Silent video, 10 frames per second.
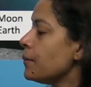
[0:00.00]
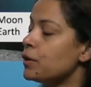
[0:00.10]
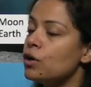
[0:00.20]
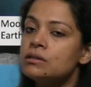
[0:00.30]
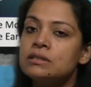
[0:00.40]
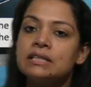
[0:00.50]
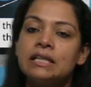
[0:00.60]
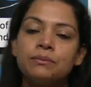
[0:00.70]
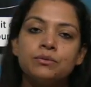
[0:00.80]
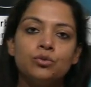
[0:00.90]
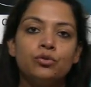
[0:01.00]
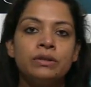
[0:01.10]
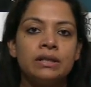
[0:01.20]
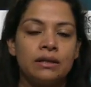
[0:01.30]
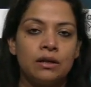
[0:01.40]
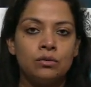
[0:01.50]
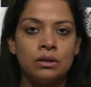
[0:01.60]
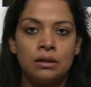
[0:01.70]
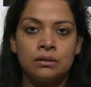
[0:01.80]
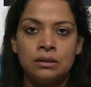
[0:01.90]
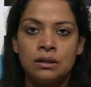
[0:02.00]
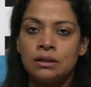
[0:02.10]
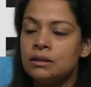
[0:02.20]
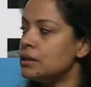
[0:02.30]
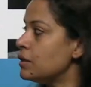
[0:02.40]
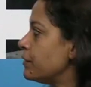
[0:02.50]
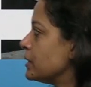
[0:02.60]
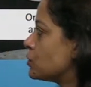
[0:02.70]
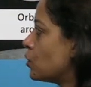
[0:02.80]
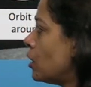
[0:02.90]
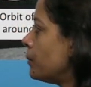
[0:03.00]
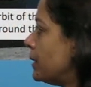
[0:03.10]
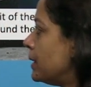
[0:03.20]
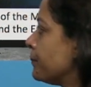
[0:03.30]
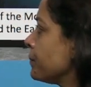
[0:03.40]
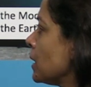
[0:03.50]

because it keeps moving around the earth in a fixed orbit.